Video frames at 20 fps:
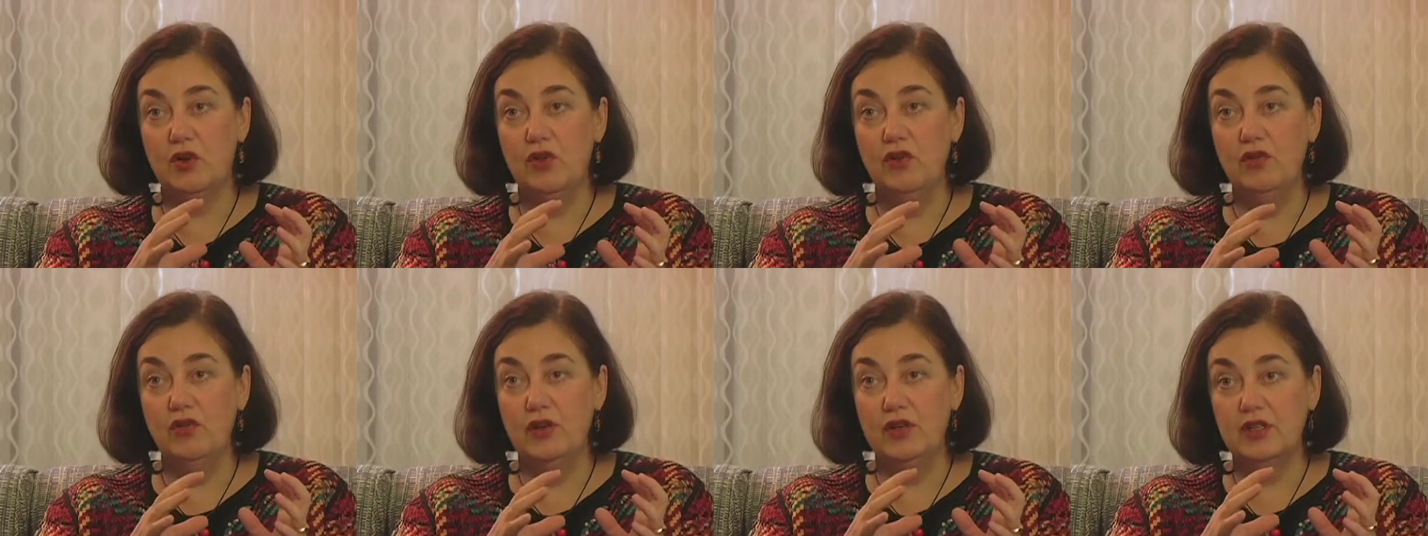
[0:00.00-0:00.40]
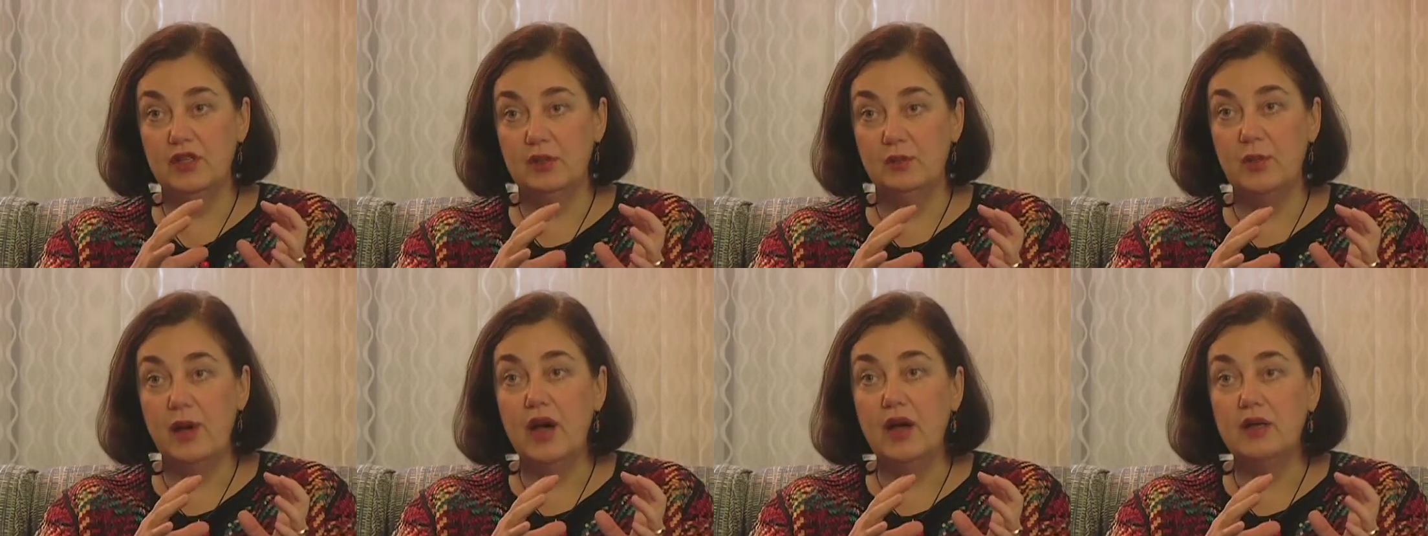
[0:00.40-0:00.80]
ovary
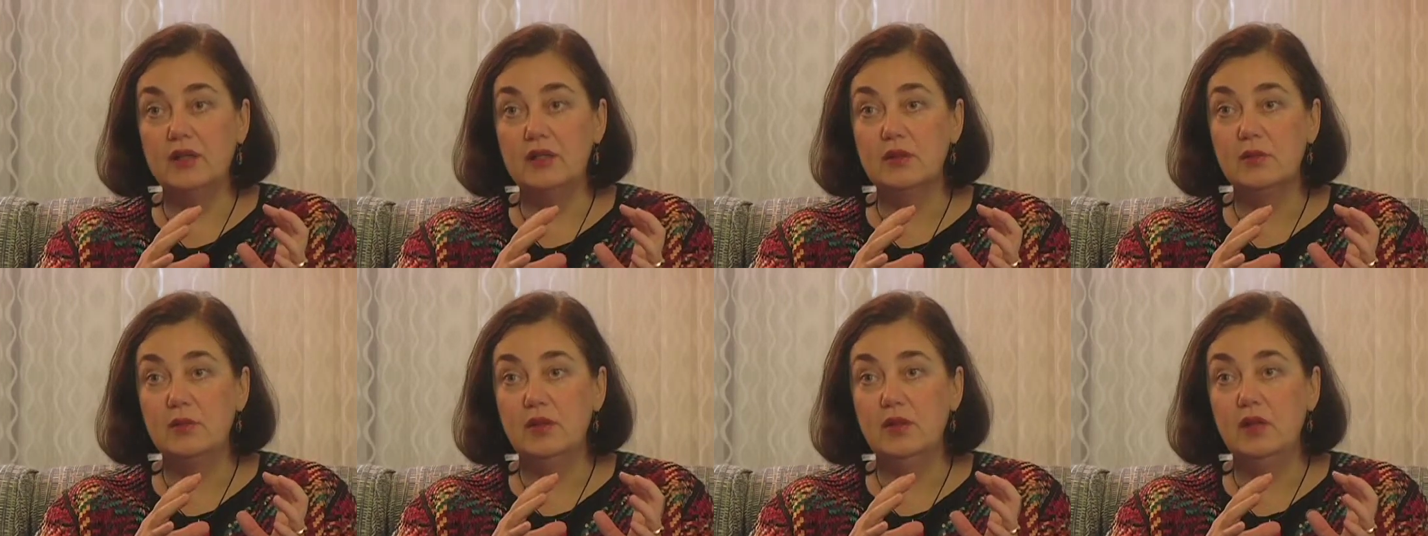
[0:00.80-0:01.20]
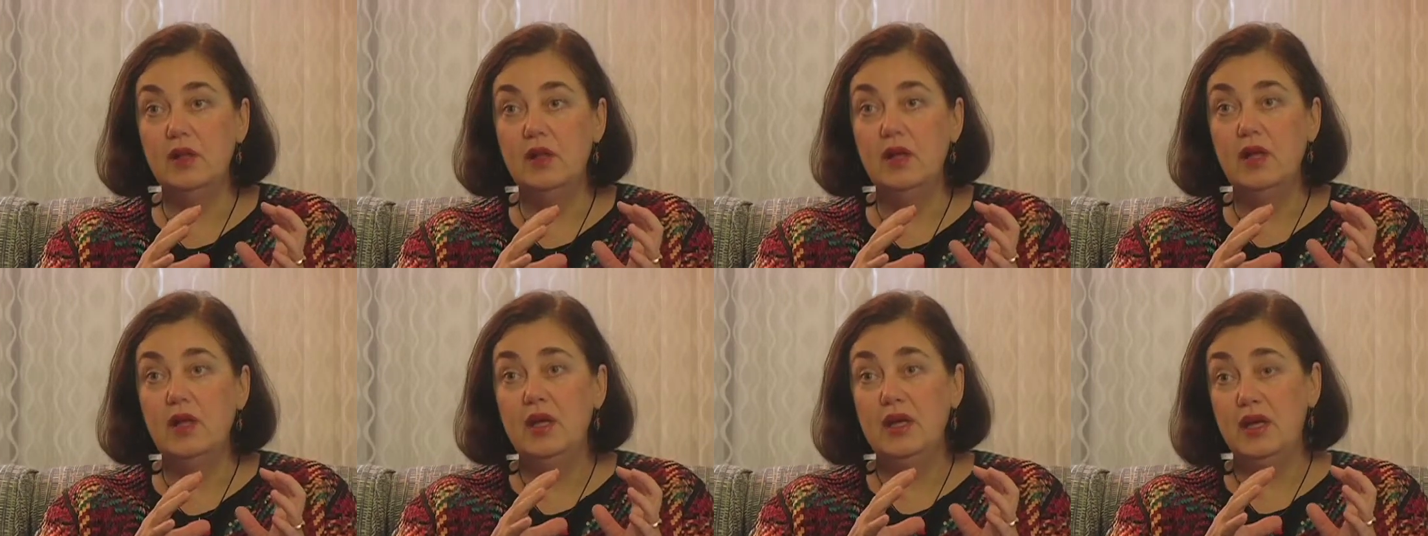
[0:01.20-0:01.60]
as possible
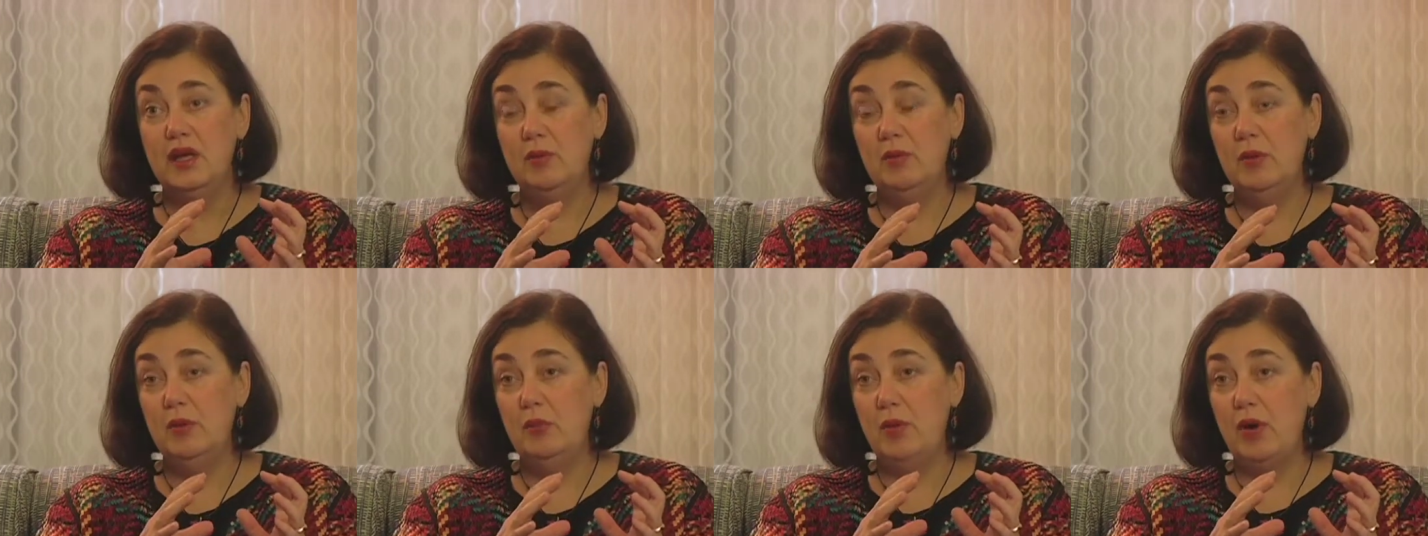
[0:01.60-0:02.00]
can be